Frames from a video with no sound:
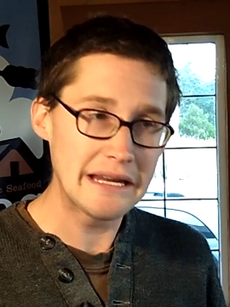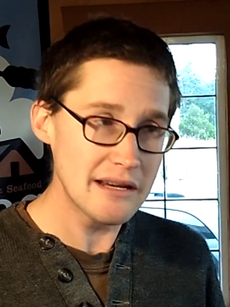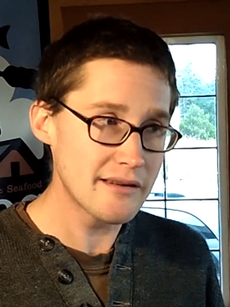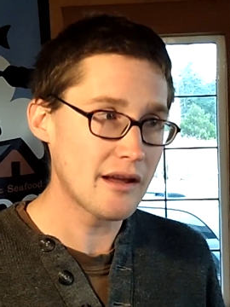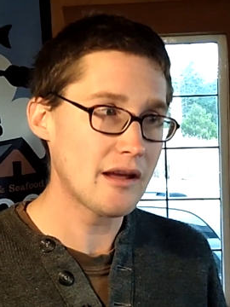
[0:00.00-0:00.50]

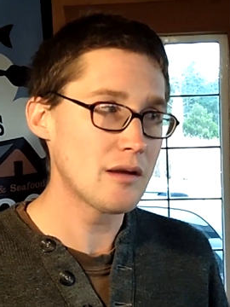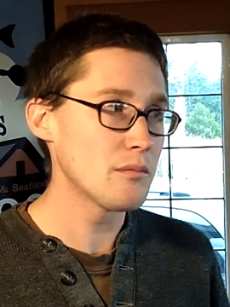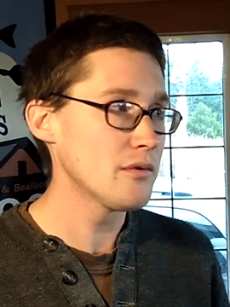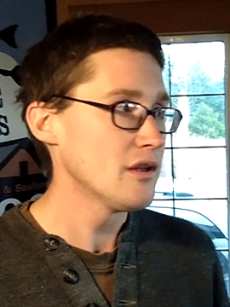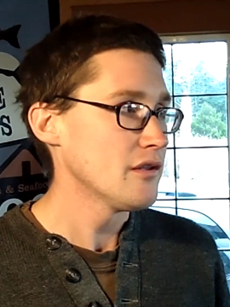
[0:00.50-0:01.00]

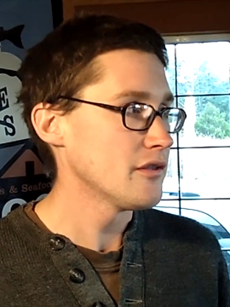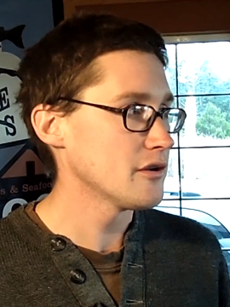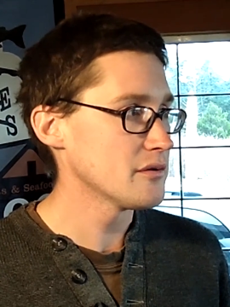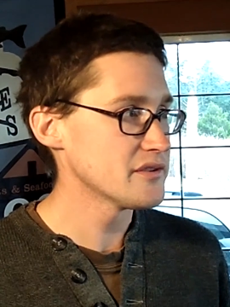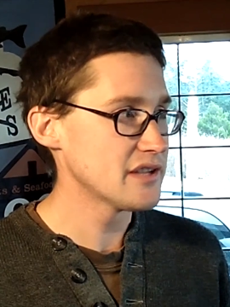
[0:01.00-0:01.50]
anytime
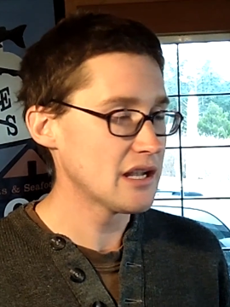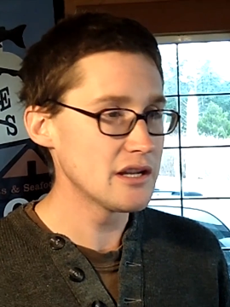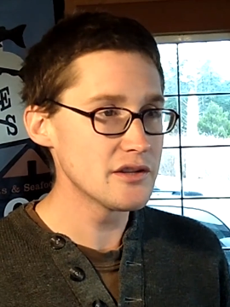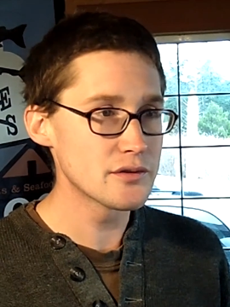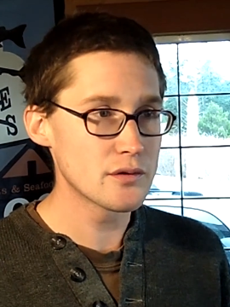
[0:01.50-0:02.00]
there is
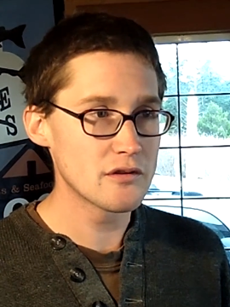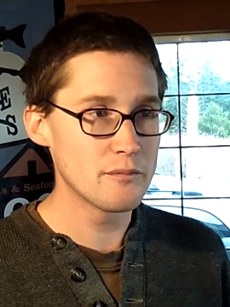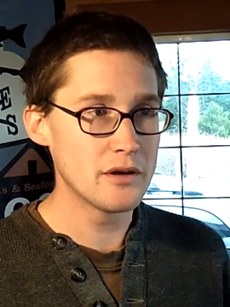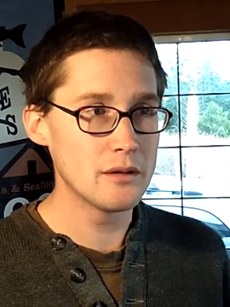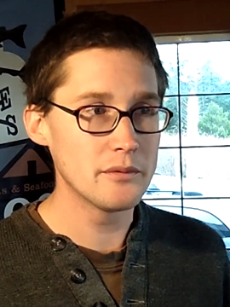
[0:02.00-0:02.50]
any sort
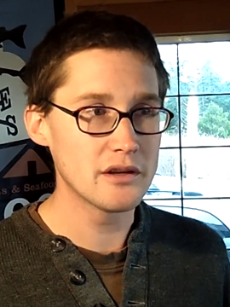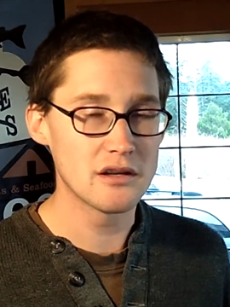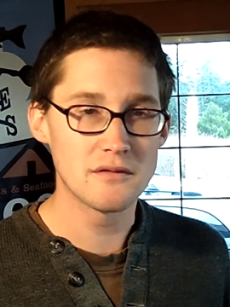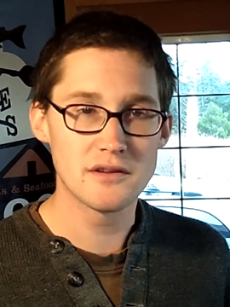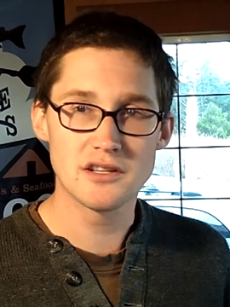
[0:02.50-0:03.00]
of public
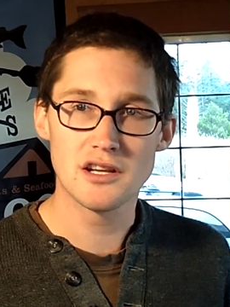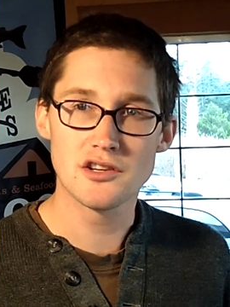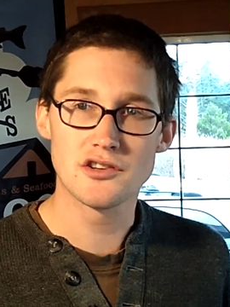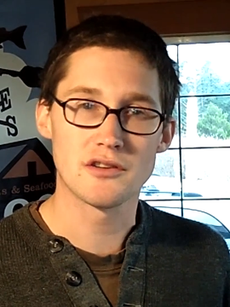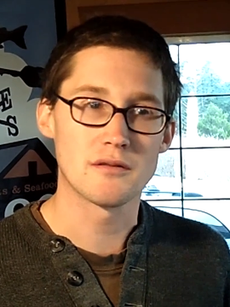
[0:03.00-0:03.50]

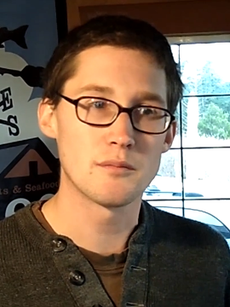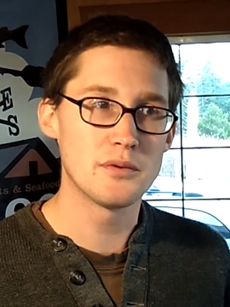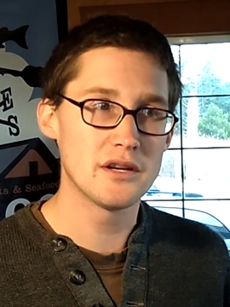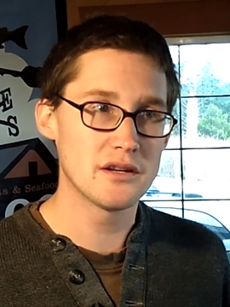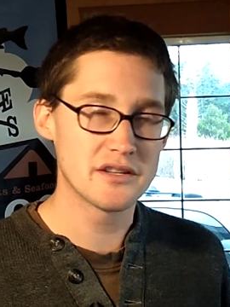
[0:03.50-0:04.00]
invitation,
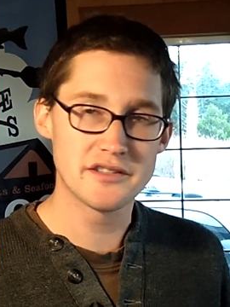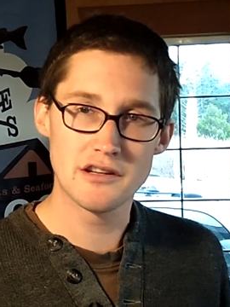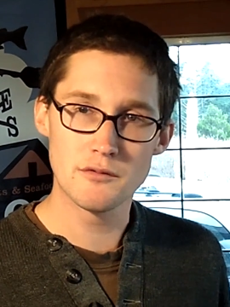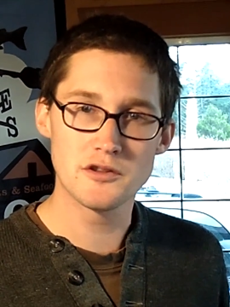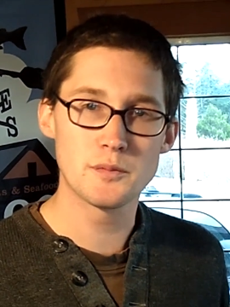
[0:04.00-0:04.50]
be it a
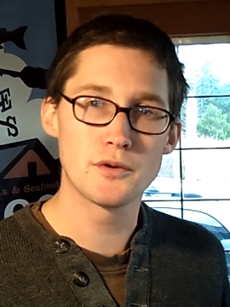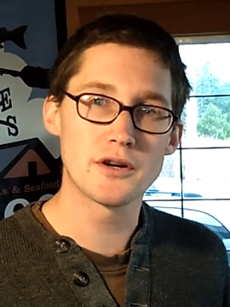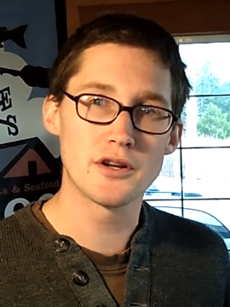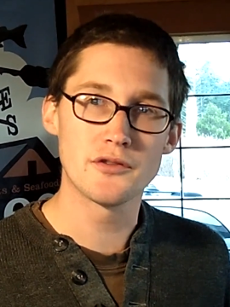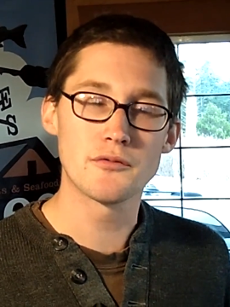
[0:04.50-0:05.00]
sandwich
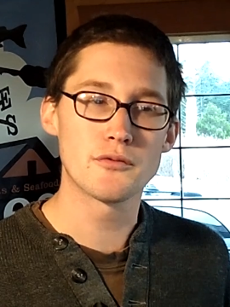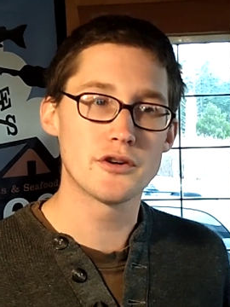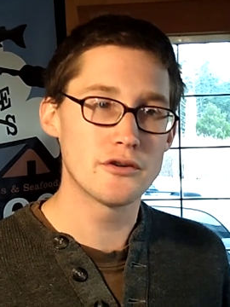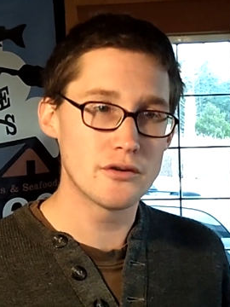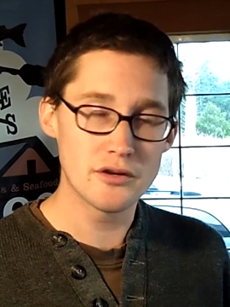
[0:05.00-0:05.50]
board on the
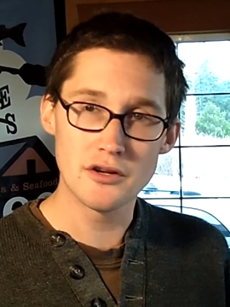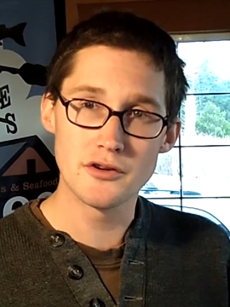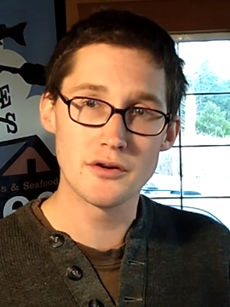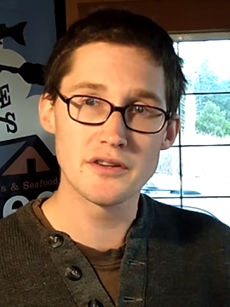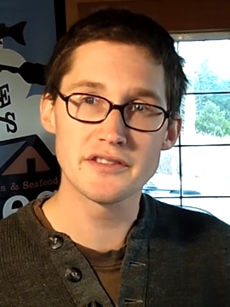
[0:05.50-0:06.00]
road, a
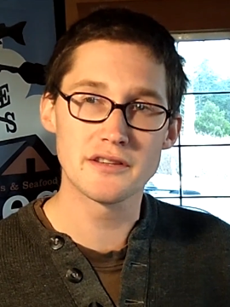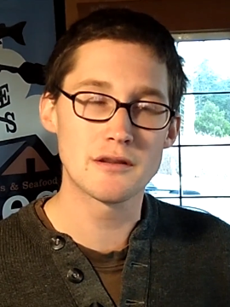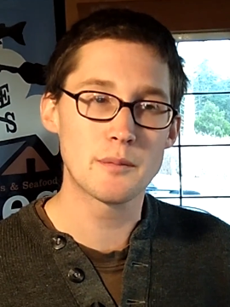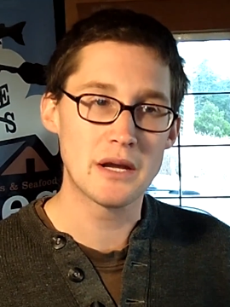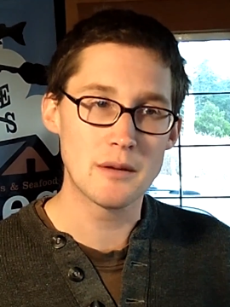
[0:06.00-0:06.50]
notice in
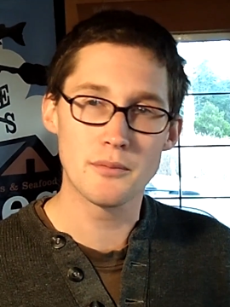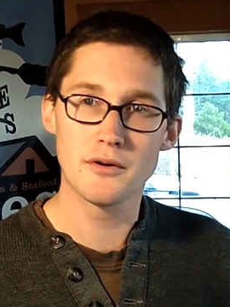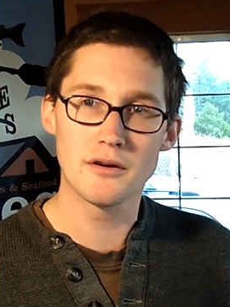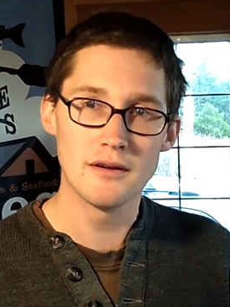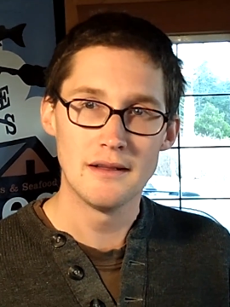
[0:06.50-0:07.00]
the
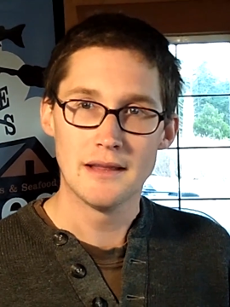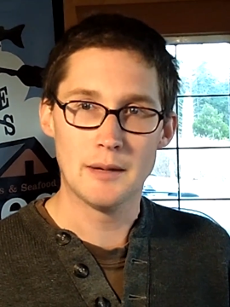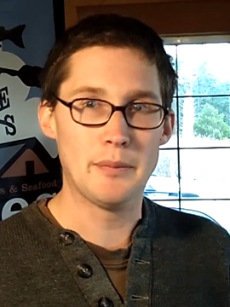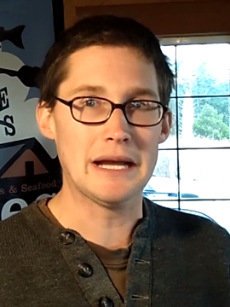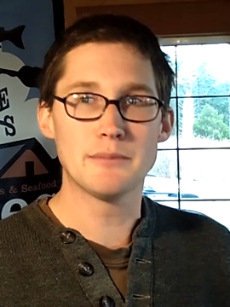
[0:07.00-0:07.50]
paper,
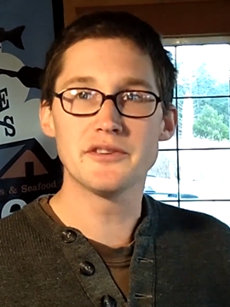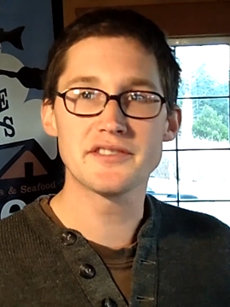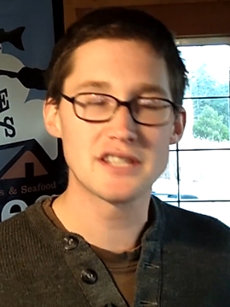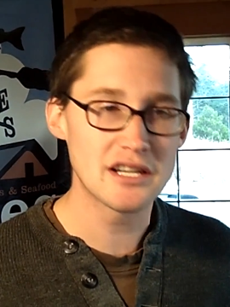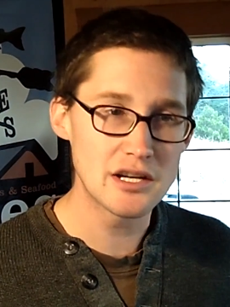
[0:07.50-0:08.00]
a Bible
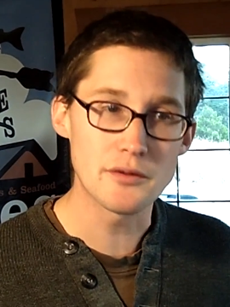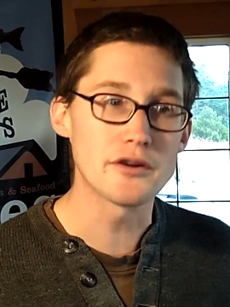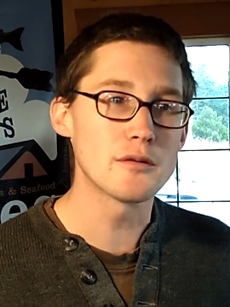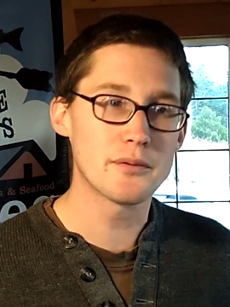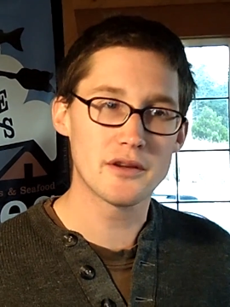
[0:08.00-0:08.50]
study
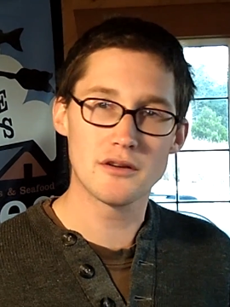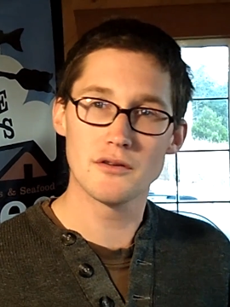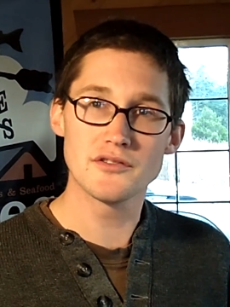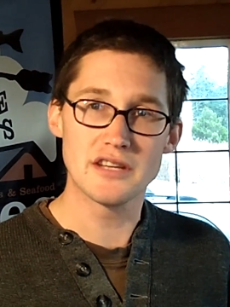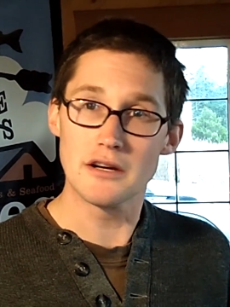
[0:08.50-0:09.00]
group that
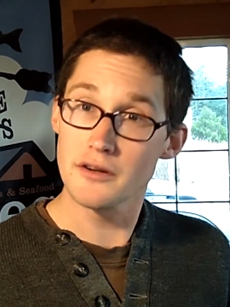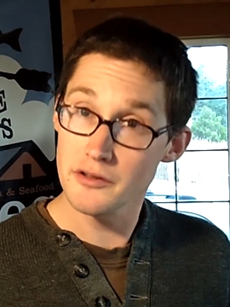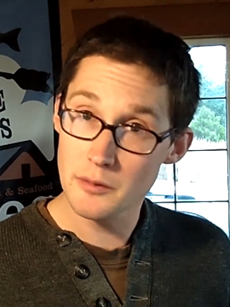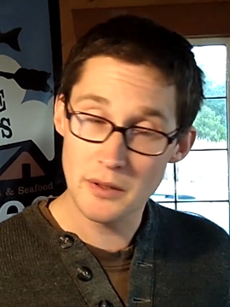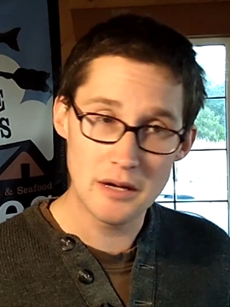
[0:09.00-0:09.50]
goes out
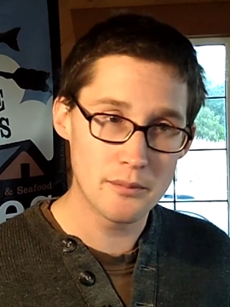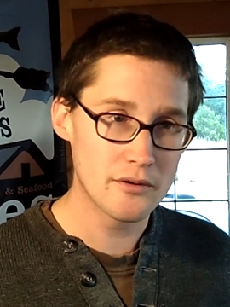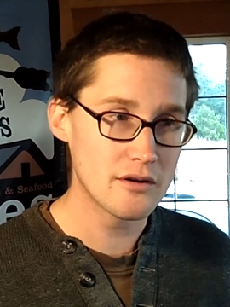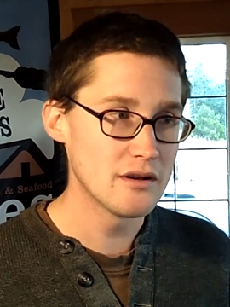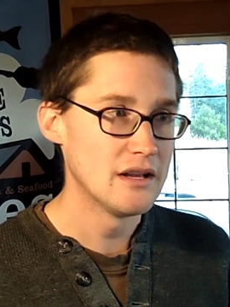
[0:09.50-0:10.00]
in the
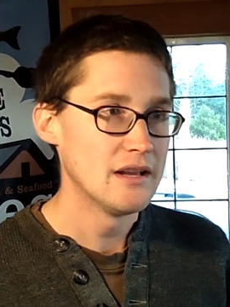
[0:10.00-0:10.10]
paper,